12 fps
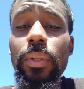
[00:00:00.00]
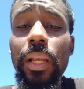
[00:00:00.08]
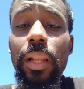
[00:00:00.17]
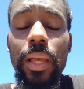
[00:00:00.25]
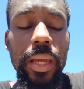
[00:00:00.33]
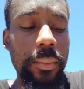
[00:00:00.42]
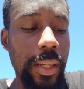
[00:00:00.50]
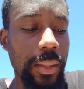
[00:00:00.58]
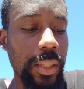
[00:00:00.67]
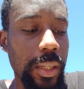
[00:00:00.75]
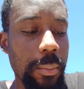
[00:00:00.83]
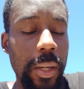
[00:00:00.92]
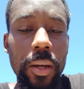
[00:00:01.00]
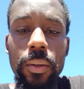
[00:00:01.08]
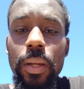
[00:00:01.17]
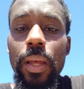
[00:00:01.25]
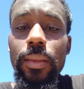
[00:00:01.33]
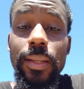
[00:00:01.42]
They claim that they're about
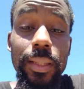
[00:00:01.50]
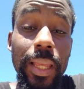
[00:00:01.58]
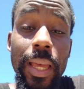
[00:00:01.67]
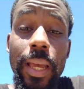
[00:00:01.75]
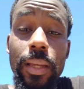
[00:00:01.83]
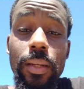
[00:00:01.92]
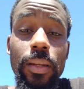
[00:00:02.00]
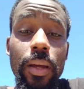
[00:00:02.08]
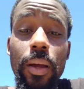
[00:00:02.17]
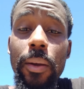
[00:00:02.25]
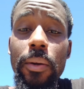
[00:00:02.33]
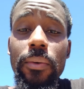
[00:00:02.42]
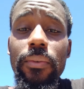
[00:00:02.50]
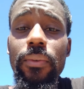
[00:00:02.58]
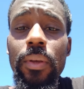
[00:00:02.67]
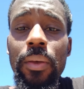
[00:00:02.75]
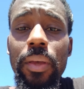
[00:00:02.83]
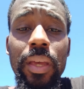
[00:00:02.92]
the land and the earth
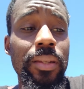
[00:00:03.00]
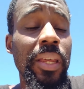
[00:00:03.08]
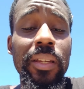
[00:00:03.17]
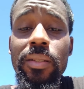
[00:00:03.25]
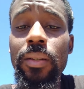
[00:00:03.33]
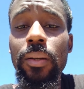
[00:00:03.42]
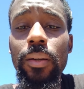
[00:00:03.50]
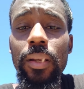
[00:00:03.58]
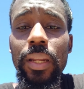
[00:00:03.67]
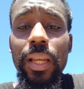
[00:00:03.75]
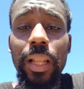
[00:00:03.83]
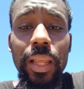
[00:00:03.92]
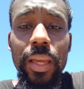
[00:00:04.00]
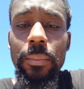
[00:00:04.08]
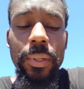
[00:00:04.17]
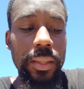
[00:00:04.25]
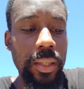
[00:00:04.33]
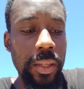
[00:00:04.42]
and nature. And they claim
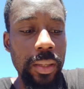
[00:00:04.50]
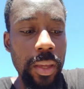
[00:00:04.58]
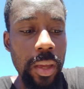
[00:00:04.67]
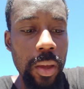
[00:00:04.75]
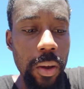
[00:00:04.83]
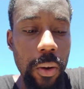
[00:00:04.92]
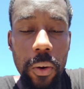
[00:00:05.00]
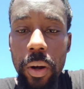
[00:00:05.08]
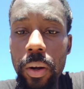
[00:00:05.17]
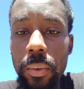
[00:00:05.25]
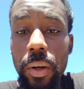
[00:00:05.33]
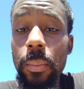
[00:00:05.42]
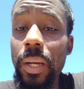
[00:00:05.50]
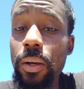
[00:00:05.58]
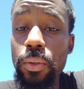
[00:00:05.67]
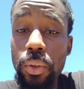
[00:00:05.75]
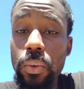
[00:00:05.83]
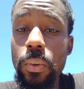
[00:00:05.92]
that they are
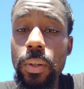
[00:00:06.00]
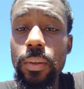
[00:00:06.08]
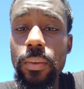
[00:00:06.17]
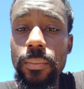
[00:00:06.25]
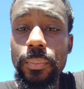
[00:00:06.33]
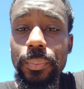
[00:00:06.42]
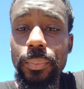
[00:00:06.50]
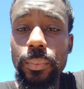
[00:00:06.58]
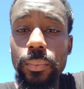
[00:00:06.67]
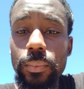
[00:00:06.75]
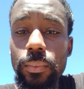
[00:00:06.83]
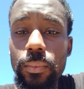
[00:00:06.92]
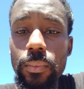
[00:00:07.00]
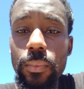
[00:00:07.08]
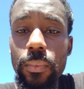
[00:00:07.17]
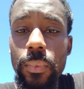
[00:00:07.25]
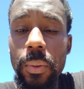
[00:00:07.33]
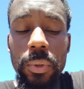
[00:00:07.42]
about you.
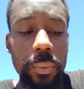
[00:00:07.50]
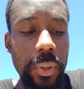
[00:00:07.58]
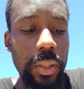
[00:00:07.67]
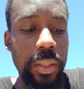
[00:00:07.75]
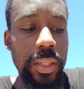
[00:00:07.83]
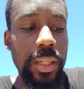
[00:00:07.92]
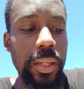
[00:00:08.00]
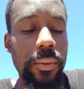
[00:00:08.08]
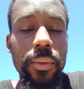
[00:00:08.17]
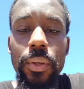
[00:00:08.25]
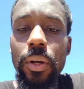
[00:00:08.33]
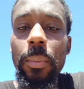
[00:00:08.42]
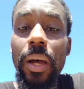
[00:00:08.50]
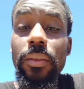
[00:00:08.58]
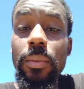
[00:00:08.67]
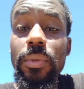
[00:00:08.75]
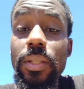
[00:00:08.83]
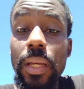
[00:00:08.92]
But really none other they're about
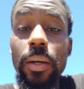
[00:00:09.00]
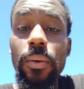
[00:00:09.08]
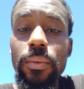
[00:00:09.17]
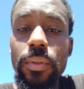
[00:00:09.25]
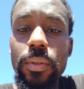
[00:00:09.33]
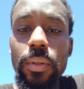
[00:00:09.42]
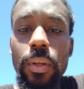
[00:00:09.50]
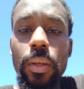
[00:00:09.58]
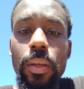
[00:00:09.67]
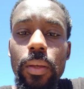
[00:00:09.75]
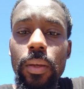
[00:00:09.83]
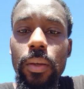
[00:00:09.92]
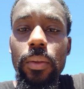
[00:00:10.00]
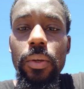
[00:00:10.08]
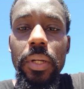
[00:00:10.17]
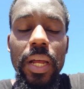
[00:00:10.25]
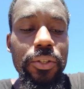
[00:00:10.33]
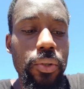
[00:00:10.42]
themselves.
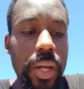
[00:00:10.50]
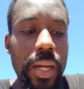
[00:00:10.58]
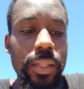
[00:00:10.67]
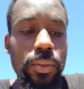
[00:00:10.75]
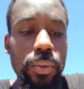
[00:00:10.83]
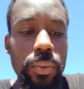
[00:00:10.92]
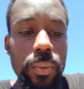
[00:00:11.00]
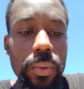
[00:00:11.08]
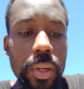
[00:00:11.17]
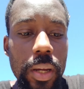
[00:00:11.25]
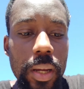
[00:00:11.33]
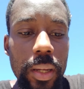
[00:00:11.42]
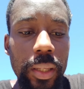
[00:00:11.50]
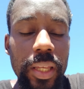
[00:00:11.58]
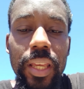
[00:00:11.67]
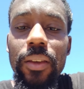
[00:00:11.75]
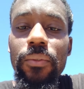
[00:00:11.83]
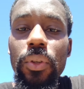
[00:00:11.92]
They're not trying to
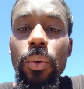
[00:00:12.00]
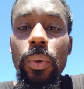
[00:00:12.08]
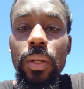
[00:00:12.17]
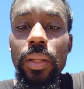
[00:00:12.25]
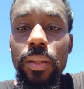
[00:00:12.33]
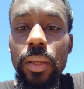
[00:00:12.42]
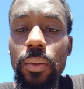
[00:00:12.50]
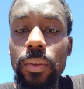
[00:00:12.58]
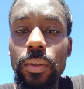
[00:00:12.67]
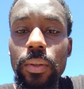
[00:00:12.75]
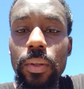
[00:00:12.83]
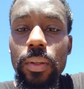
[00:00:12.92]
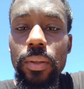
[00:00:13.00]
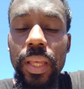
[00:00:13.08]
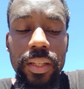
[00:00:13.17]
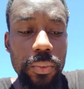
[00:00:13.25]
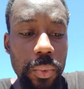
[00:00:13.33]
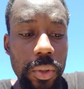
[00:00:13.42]
give you anything
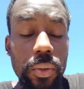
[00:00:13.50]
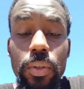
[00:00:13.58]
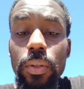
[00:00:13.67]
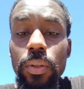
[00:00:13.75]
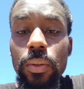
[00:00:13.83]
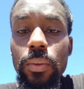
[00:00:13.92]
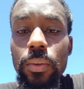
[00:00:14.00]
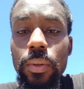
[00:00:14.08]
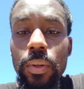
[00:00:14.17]
that's real to you,